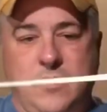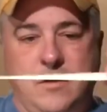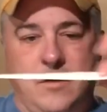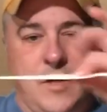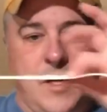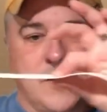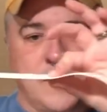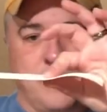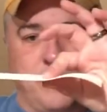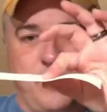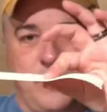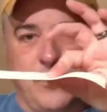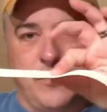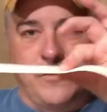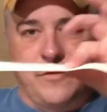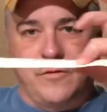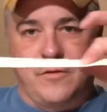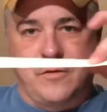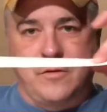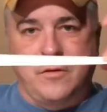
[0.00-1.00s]
you know, as it
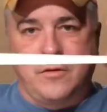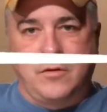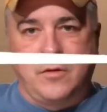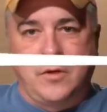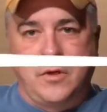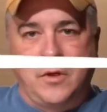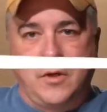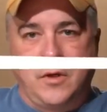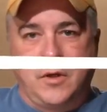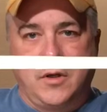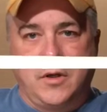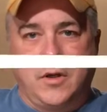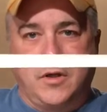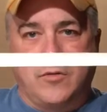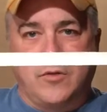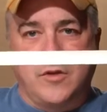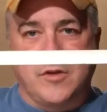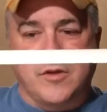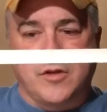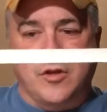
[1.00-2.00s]
pulls through, it
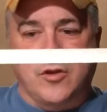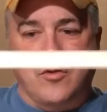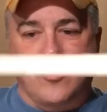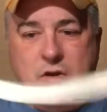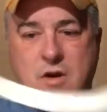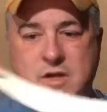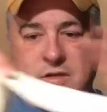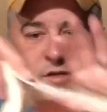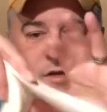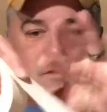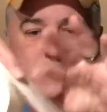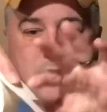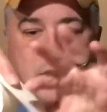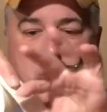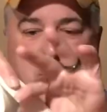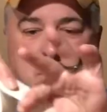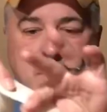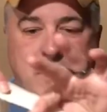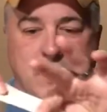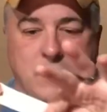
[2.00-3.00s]
runs across the
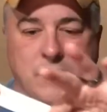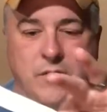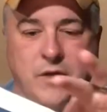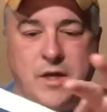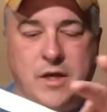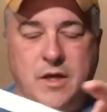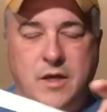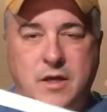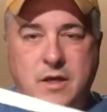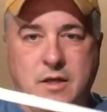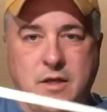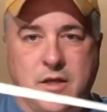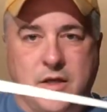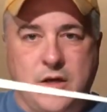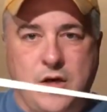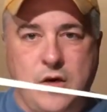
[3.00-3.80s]
mud, okay, and it